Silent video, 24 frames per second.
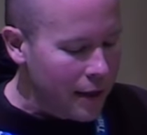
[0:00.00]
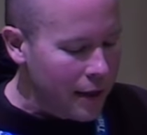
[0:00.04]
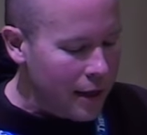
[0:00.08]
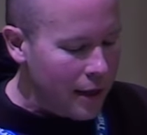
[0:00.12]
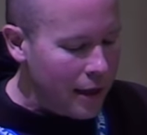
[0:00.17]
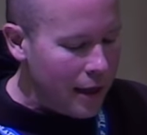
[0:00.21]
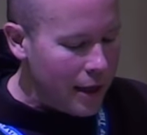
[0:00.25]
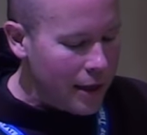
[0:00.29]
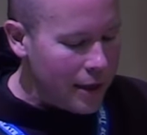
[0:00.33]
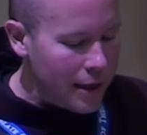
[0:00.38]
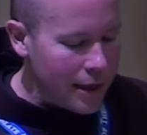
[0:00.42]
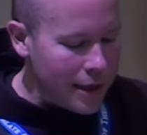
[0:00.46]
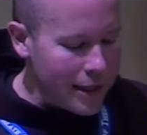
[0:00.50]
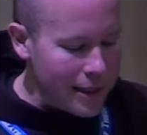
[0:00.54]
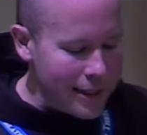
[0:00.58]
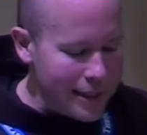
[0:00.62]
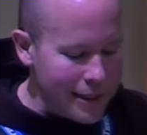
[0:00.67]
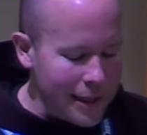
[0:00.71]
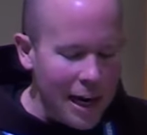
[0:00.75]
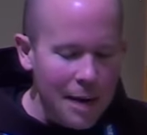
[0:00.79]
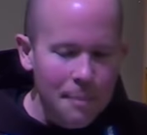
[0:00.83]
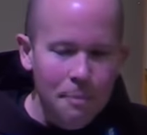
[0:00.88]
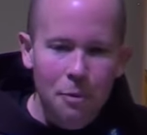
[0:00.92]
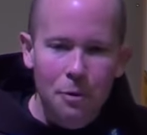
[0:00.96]
and the
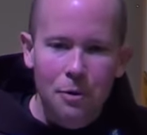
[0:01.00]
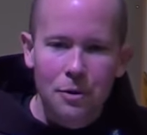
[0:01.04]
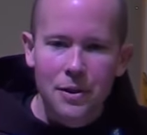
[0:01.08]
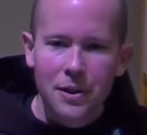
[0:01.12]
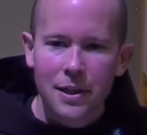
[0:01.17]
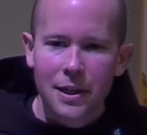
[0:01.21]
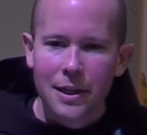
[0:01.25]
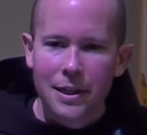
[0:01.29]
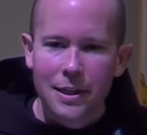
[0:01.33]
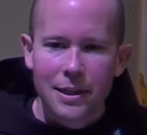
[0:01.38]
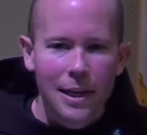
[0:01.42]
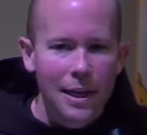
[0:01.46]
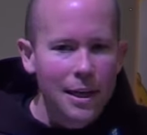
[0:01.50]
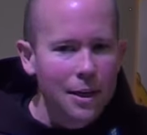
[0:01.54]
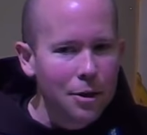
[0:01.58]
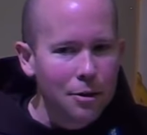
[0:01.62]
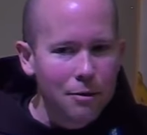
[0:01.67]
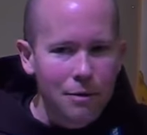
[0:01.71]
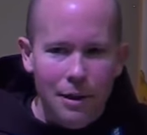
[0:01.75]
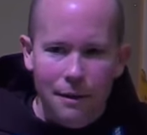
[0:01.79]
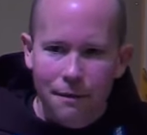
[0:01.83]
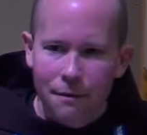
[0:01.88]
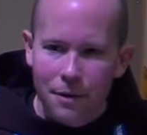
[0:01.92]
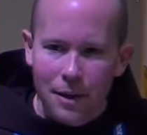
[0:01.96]
disciples
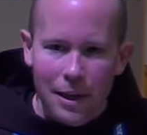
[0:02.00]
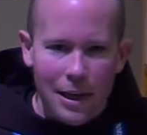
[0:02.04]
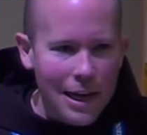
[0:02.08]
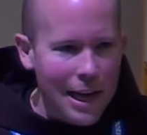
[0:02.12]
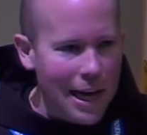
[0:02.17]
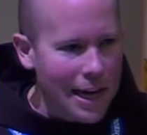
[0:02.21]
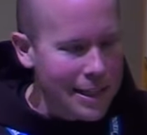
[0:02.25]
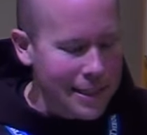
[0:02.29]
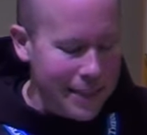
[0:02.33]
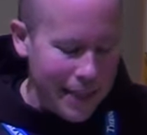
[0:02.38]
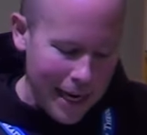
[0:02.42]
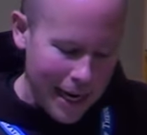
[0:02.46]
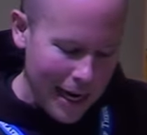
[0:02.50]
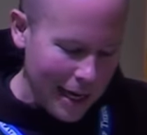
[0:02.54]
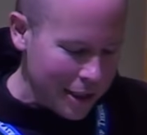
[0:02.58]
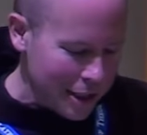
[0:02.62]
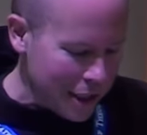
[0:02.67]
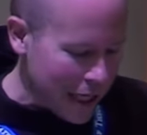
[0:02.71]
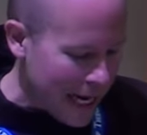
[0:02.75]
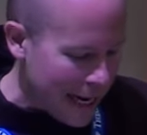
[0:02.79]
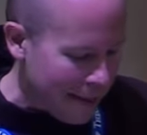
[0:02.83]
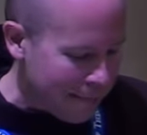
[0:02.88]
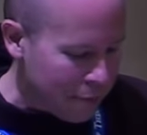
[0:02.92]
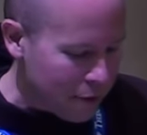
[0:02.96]
continually for the next 8
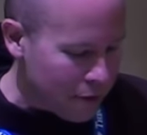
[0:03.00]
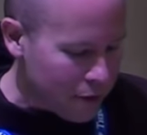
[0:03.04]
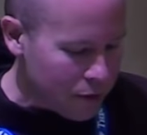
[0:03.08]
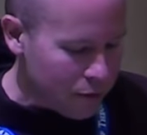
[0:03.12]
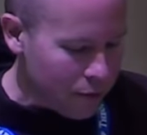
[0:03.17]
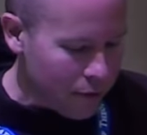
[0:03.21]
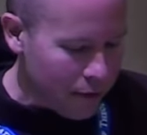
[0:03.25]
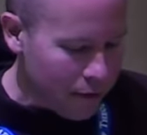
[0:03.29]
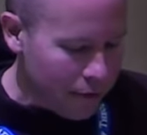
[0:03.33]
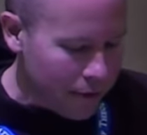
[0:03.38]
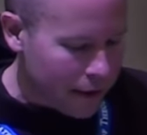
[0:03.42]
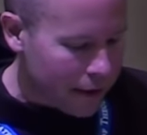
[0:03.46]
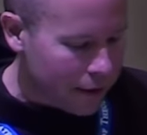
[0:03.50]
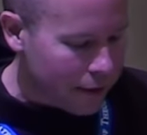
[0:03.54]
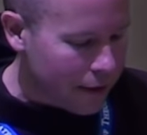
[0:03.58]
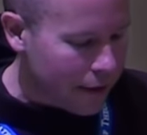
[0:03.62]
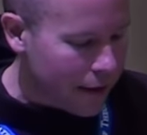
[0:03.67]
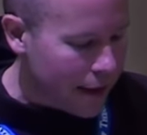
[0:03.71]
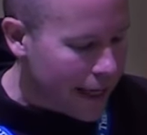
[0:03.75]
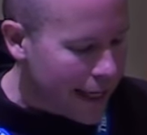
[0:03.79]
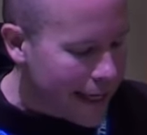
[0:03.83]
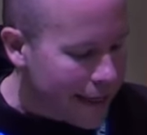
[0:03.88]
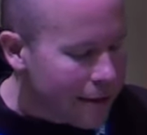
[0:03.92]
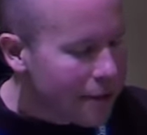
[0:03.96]
chapters reveal their
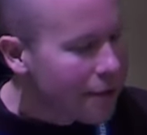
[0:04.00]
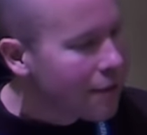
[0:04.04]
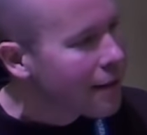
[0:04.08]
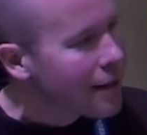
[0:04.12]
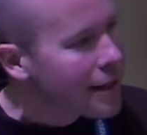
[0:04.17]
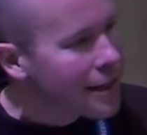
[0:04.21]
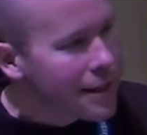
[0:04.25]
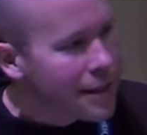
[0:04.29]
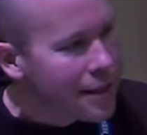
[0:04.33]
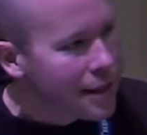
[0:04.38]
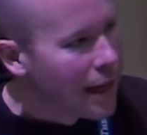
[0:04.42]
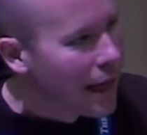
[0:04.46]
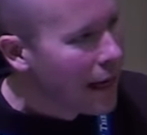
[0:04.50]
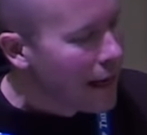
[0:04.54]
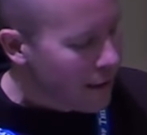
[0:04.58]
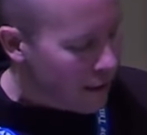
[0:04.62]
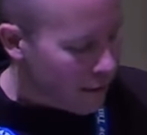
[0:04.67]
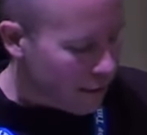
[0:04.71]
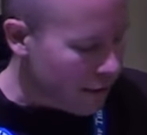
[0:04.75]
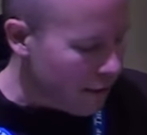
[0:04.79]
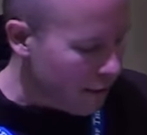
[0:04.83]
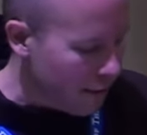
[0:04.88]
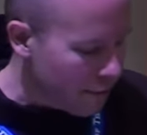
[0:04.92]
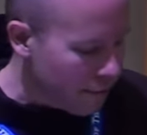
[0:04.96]
ignorance, their
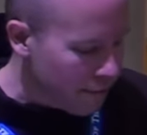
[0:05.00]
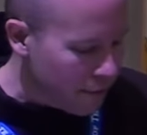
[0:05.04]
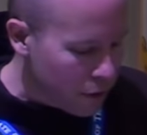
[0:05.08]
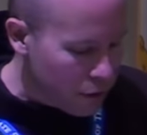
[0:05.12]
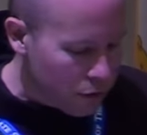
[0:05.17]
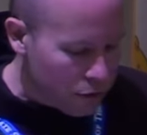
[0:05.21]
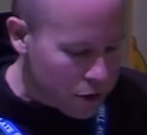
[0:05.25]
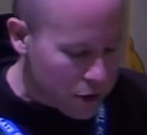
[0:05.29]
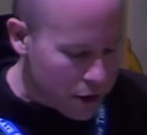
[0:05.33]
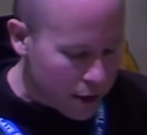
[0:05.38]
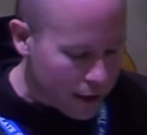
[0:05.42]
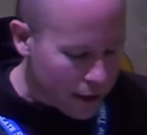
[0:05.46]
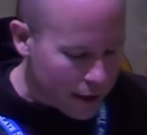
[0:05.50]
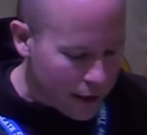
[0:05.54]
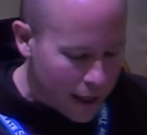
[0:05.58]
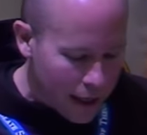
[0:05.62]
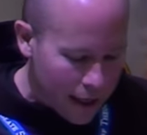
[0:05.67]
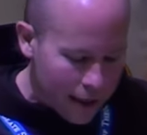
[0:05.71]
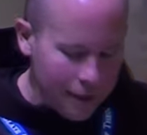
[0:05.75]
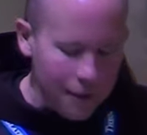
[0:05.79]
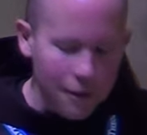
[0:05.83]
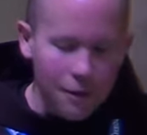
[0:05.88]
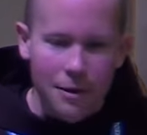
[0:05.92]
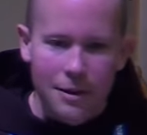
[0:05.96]
confusion,
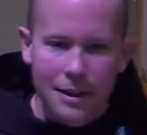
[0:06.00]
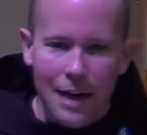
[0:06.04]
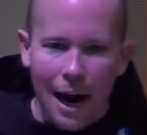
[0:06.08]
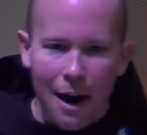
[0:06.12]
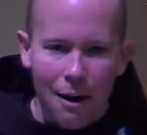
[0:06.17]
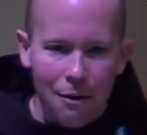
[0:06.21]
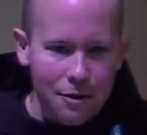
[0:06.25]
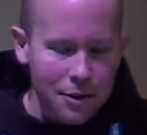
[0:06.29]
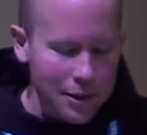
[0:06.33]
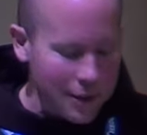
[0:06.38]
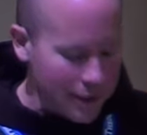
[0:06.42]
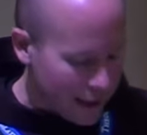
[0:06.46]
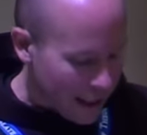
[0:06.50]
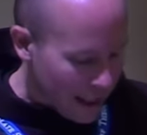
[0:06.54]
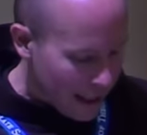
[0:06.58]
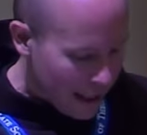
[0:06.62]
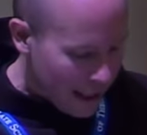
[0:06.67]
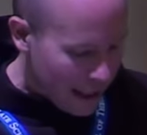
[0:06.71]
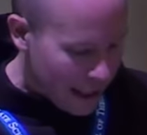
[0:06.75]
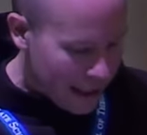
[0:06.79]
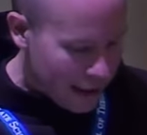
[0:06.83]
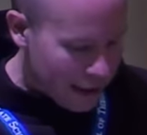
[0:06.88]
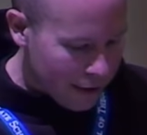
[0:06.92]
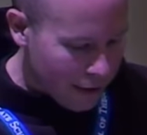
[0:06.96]
their doubts,
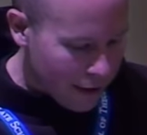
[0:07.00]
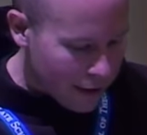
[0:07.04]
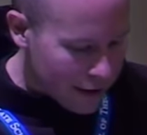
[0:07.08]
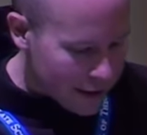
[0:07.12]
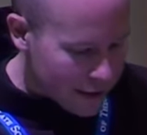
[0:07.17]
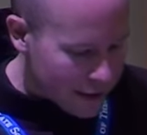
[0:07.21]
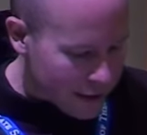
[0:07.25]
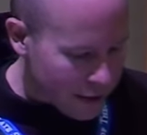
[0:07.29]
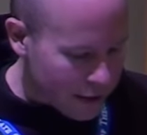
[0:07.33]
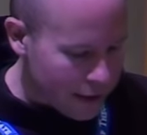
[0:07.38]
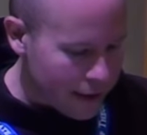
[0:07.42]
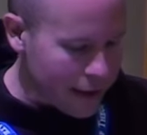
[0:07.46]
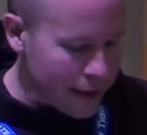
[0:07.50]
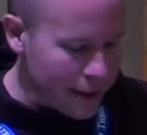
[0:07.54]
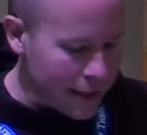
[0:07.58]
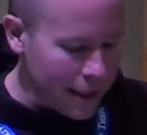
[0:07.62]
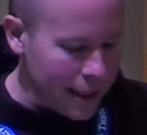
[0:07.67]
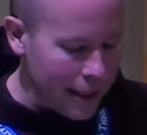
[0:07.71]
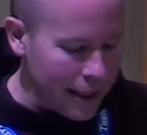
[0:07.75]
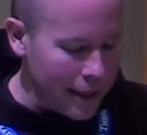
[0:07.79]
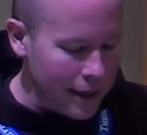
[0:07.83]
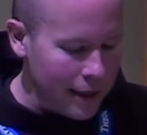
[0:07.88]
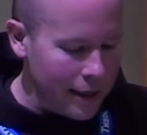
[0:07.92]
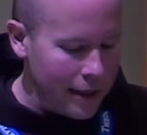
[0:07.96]
and their
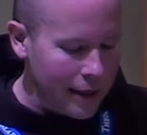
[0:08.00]
uncertainty.